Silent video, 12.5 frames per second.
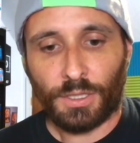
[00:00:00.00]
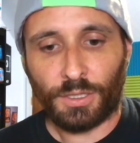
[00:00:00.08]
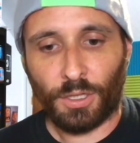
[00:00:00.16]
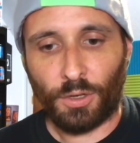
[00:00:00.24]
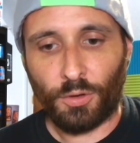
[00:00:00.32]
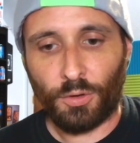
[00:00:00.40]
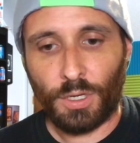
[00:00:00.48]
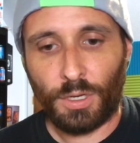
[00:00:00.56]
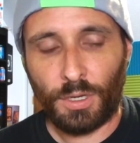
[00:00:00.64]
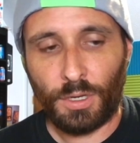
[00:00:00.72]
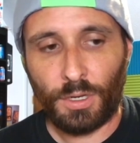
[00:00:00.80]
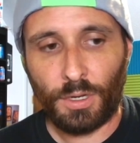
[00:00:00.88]
So
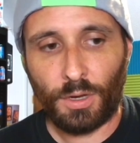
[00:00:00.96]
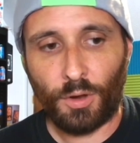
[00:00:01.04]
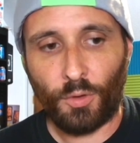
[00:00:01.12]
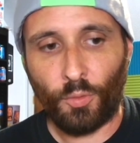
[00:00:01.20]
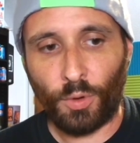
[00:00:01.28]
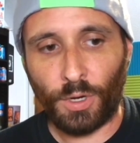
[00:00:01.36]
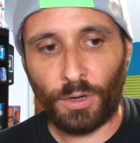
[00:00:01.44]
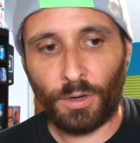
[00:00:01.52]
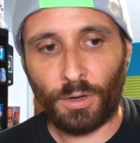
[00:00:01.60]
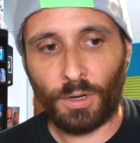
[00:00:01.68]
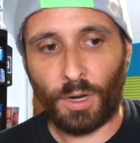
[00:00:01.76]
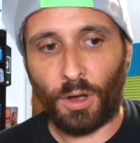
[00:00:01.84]

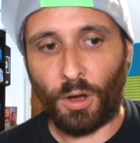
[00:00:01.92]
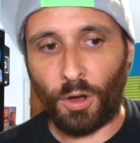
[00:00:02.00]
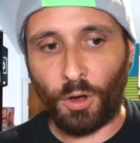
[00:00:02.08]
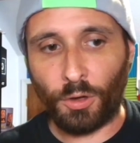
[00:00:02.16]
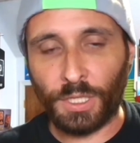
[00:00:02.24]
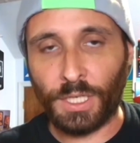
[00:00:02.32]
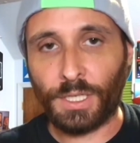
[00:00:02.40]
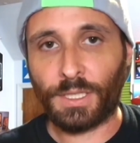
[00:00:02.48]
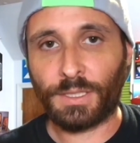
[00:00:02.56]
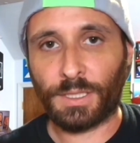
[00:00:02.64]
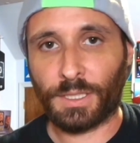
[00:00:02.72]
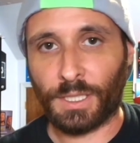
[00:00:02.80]
we're all
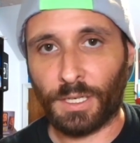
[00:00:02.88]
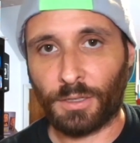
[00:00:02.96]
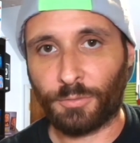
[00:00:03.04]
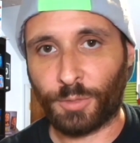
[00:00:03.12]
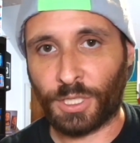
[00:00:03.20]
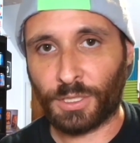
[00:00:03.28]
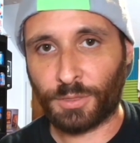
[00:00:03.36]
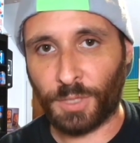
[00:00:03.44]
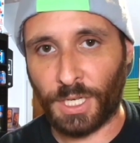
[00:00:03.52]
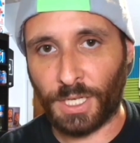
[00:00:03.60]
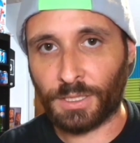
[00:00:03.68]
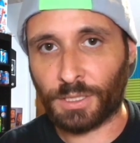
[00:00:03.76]
getting together because
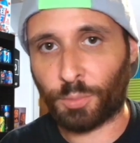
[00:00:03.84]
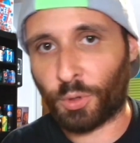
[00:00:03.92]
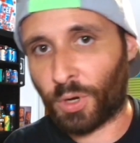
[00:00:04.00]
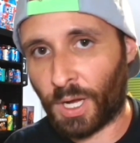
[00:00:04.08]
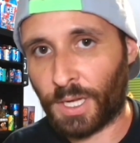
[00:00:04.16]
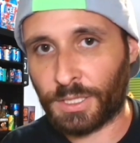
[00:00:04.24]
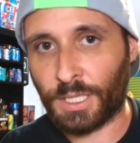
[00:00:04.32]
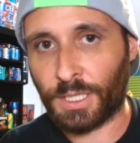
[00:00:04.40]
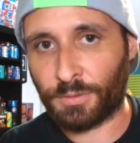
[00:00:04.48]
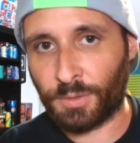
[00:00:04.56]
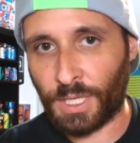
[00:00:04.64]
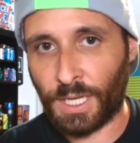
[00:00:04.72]
we had this
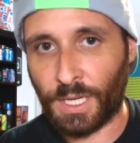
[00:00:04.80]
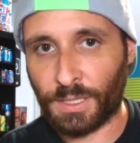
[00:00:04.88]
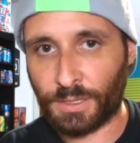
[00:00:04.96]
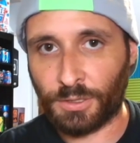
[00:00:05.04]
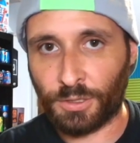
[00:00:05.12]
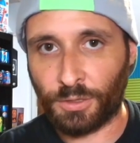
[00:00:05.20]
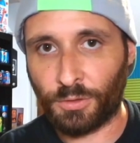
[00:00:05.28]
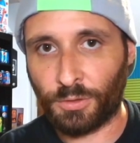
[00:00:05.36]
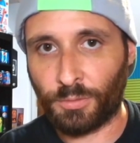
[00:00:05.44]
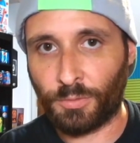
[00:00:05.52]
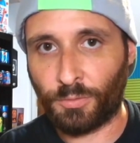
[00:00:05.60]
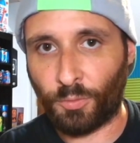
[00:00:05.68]
project we had to
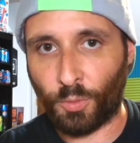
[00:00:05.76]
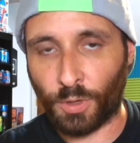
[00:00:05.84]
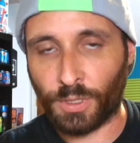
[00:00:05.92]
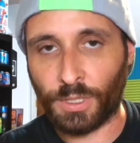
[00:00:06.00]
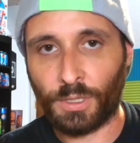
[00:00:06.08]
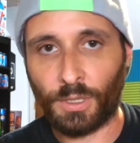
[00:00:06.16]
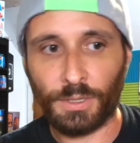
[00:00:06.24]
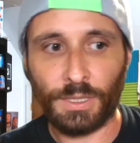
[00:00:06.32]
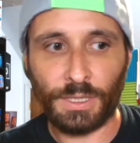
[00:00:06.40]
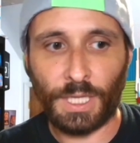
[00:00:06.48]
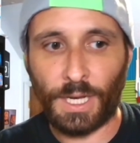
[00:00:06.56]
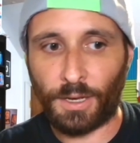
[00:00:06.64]
do working on
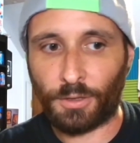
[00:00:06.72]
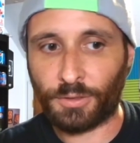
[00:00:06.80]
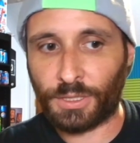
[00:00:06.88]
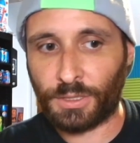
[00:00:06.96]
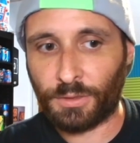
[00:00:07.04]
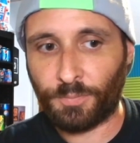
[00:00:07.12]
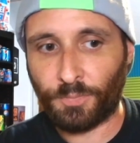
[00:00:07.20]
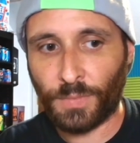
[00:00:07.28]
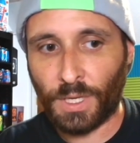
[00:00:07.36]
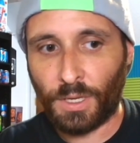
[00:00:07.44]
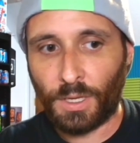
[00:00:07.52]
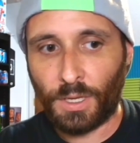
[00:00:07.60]
this house.
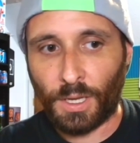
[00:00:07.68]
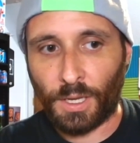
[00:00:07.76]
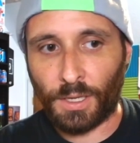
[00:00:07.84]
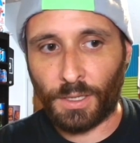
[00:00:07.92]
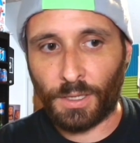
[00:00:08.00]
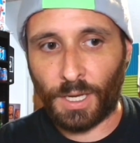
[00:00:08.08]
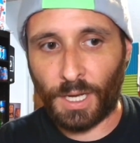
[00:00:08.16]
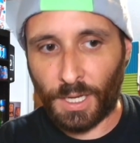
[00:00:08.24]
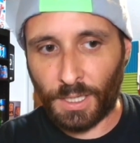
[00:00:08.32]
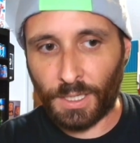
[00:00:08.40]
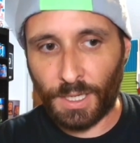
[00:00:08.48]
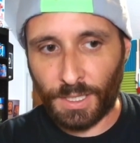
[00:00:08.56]
And
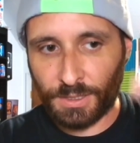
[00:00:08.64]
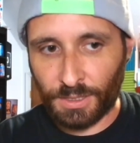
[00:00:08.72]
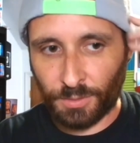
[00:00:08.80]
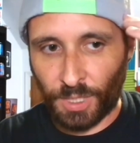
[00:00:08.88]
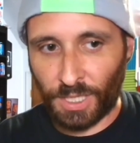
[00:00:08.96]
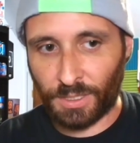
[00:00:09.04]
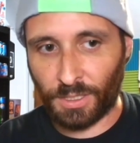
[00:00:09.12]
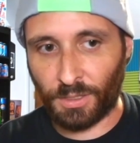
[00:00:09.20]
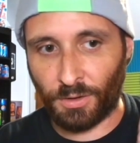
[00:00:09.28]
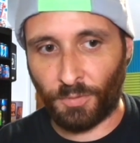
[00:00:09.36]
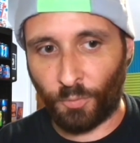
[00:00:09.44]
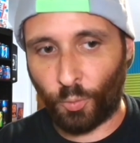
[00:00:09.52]
I had some
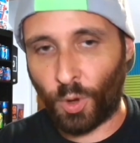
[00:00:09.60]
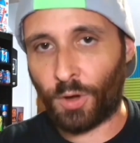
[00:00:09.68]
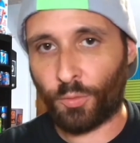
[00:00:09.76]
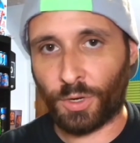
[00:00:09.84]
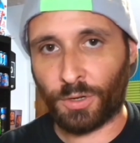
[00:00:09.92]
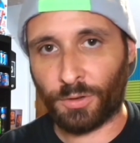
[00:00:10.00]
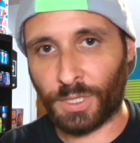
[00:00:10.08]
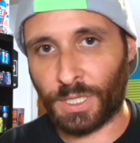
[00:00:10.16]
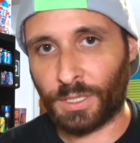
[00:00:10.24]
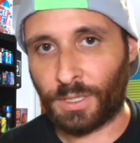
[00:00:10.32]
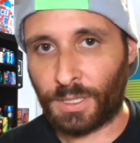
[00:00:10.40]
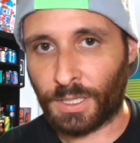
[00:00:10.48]
idea of what we were
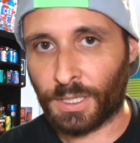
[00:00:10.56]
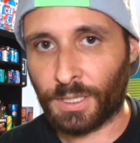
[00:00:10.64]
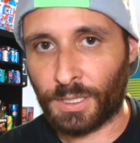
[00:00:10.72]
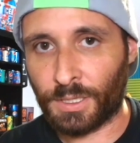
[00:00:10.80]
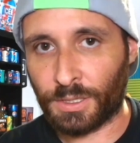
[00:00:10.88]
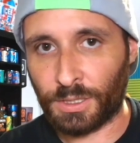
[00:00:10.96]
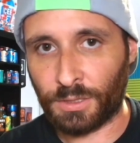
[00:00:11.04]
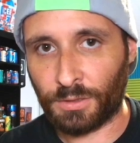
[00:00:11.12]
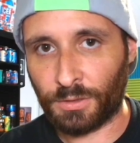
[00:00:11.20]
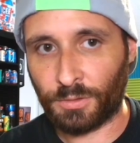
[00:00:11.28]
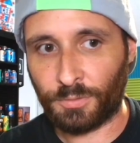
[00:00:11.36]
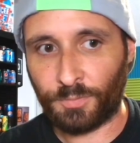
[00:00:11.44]
needing to get
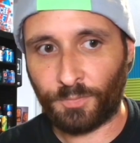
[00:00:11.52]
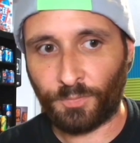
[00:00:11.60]
into.